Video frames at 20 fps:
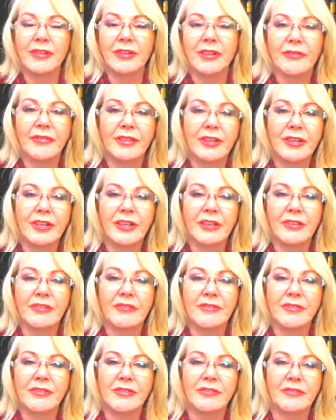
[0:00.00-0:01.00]
everything
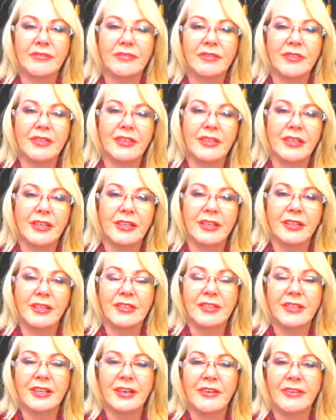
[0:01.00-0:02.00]
looks good in
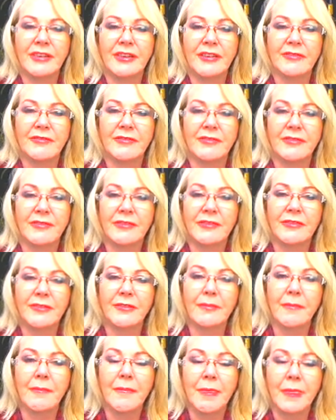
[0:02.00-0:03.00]
this area for
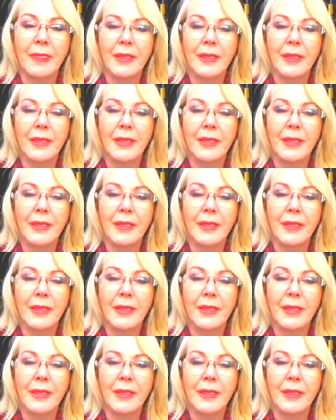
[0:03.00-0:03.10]
you,